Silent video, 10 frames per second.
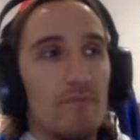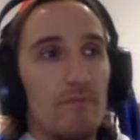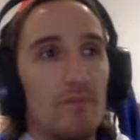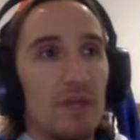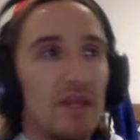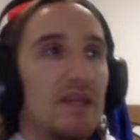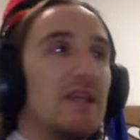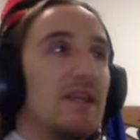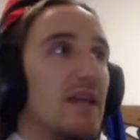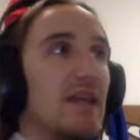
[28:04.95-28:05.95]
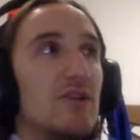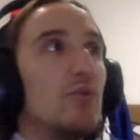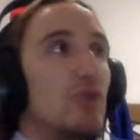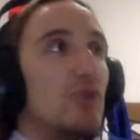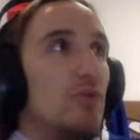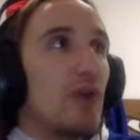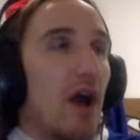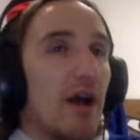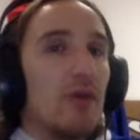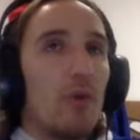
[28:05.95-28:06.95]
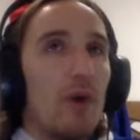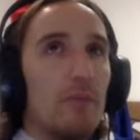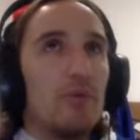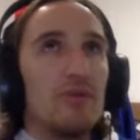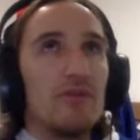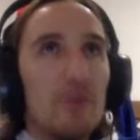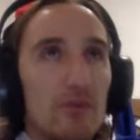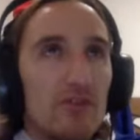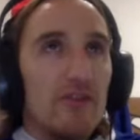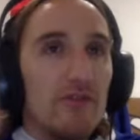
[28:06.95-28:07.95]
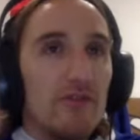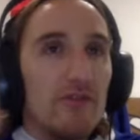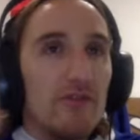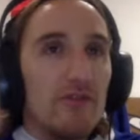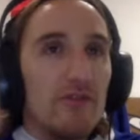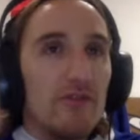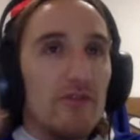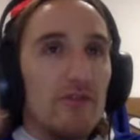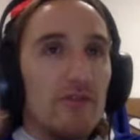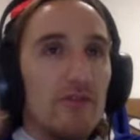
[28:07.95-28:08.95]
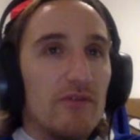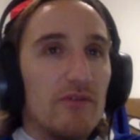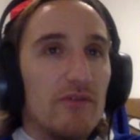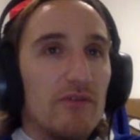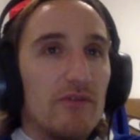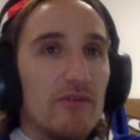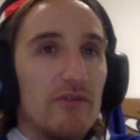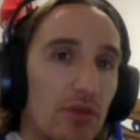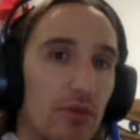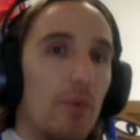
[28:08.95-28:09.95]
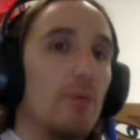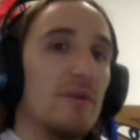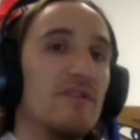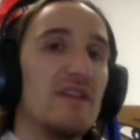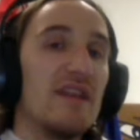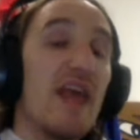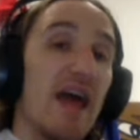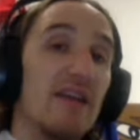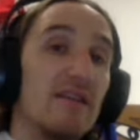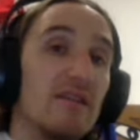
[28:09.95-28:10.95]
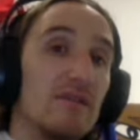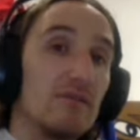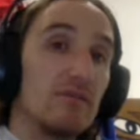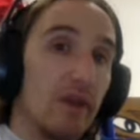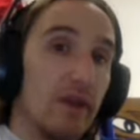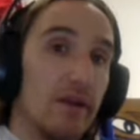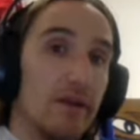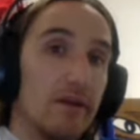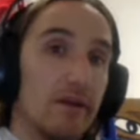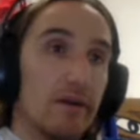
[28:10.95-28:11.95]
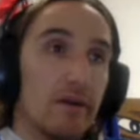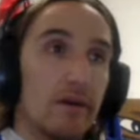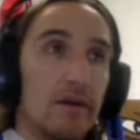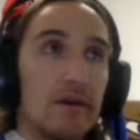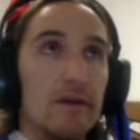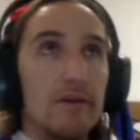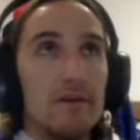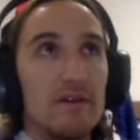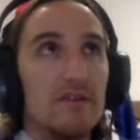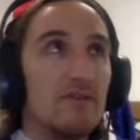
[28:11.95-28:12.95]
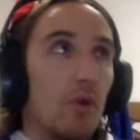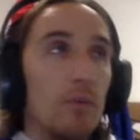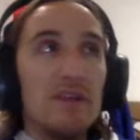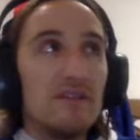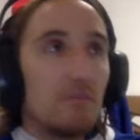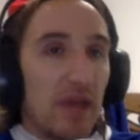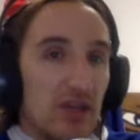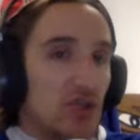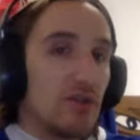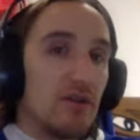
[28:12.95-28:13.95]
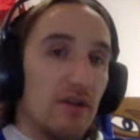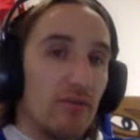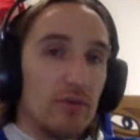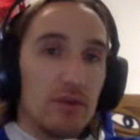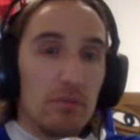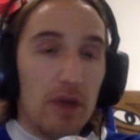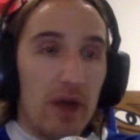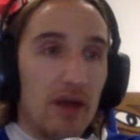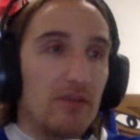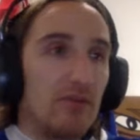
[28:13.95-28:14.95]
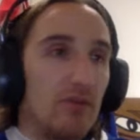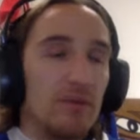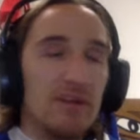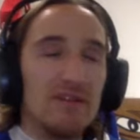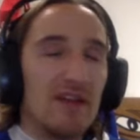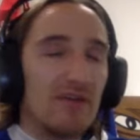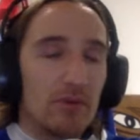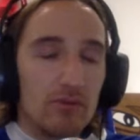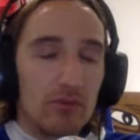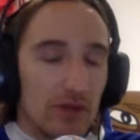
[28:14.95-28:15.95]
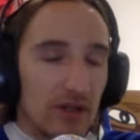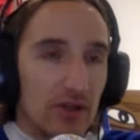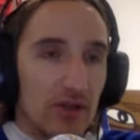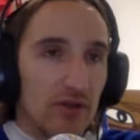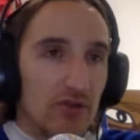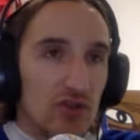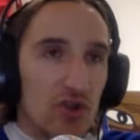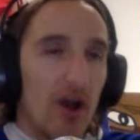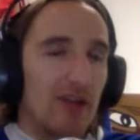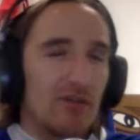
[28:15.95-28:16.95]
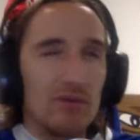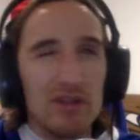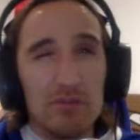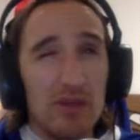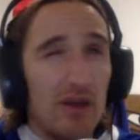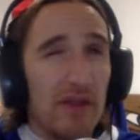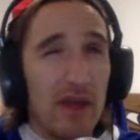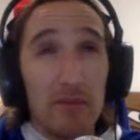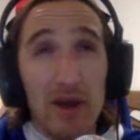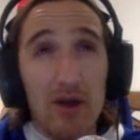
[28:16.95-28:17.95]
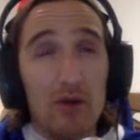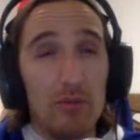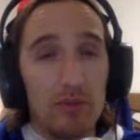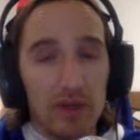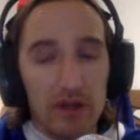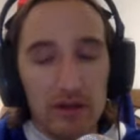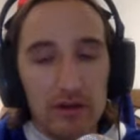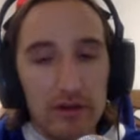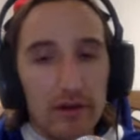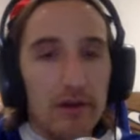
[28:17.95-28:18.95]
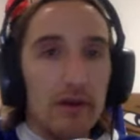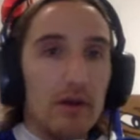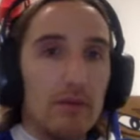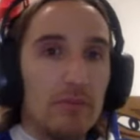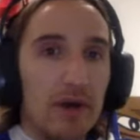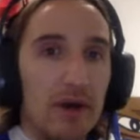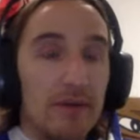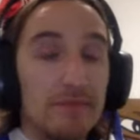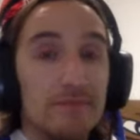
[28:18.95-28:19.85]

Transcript: But then you kind of want Bertuzzi for that freestyle, be able to throw it to the net, right? Because Domi isn't patient enough with the puck. Domi doesn't have a good enough shot to really be on that power play. But,